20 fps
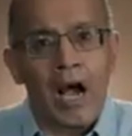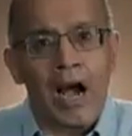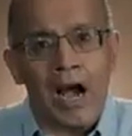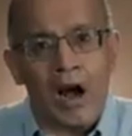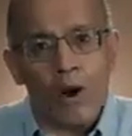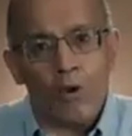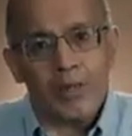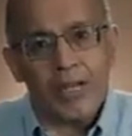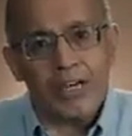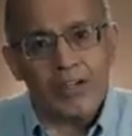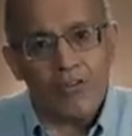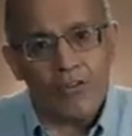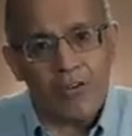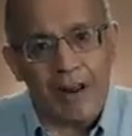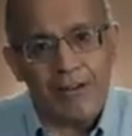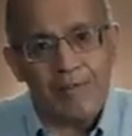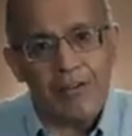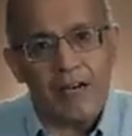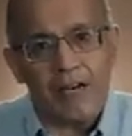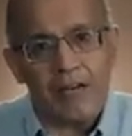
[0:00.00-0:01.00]
how they
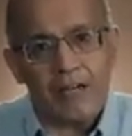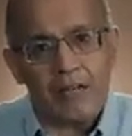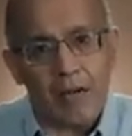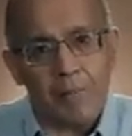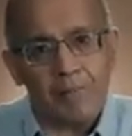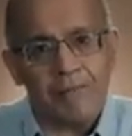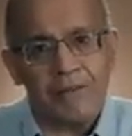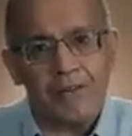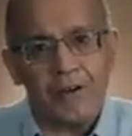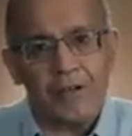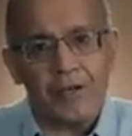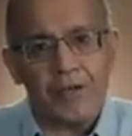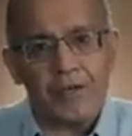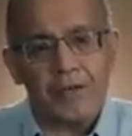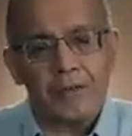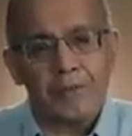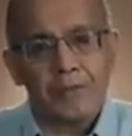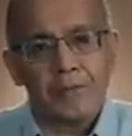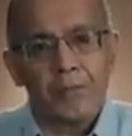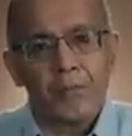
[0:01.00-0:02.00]
travel in comfort.
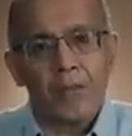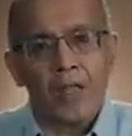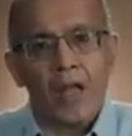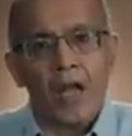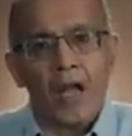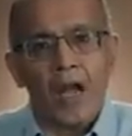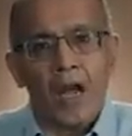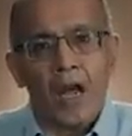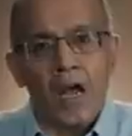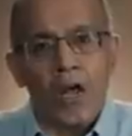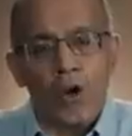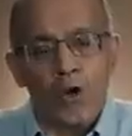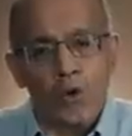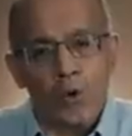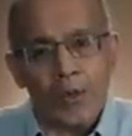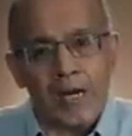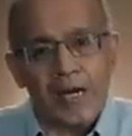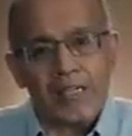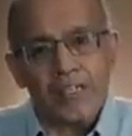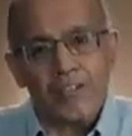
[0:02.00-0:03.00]

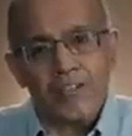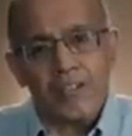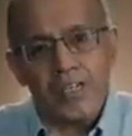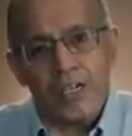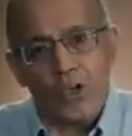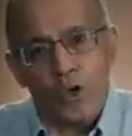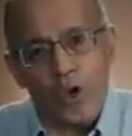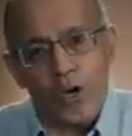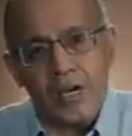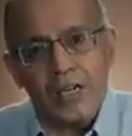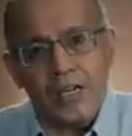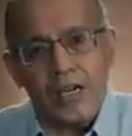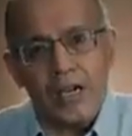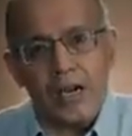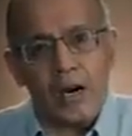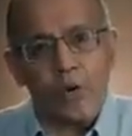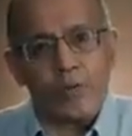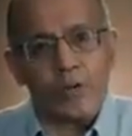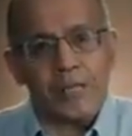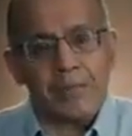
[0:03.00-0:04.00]
Look at the security
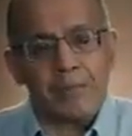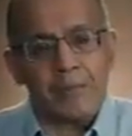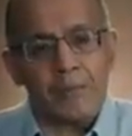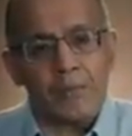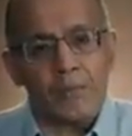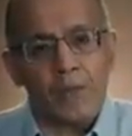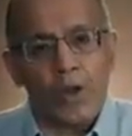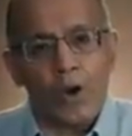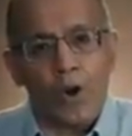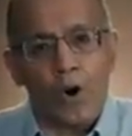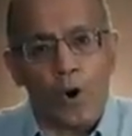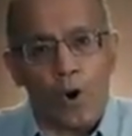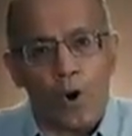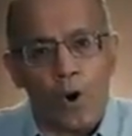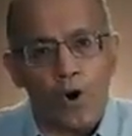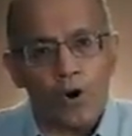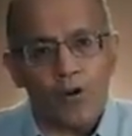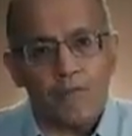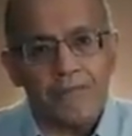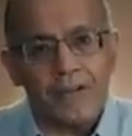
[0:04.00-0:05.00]
around them,
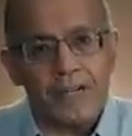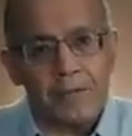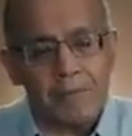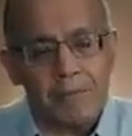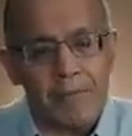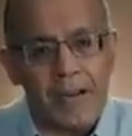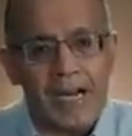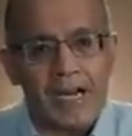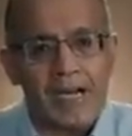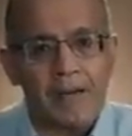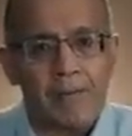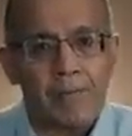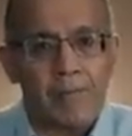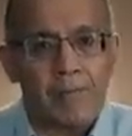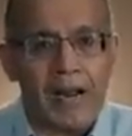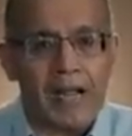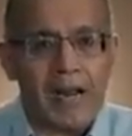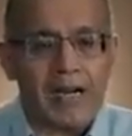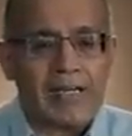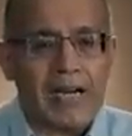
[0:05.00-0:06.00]
all of it paid
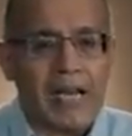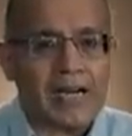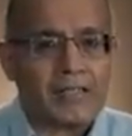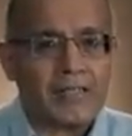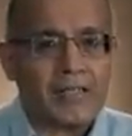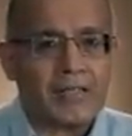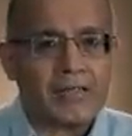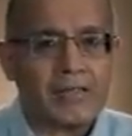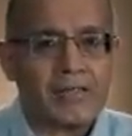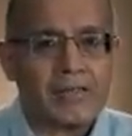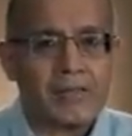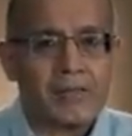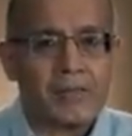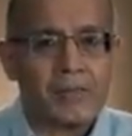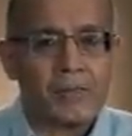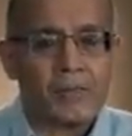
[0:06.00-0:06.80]
by our taxes.